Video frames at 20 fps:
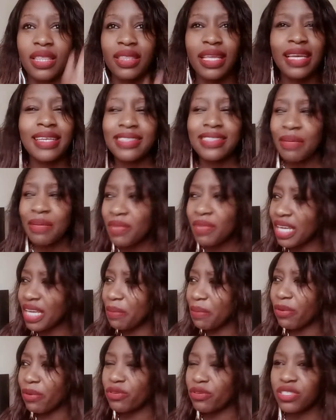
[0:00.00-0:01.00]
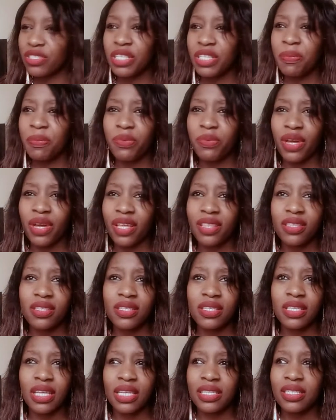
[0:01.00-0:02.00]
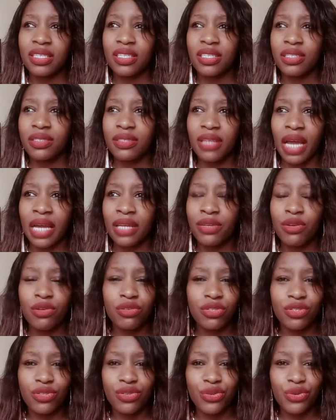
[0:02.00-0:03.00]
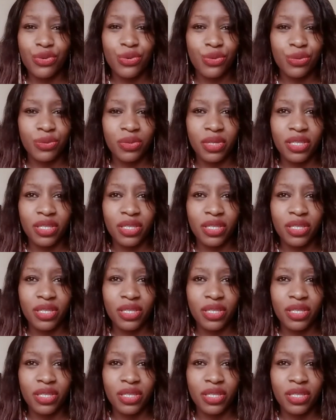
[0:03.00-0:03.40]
There's something about deep breaths that I don't know.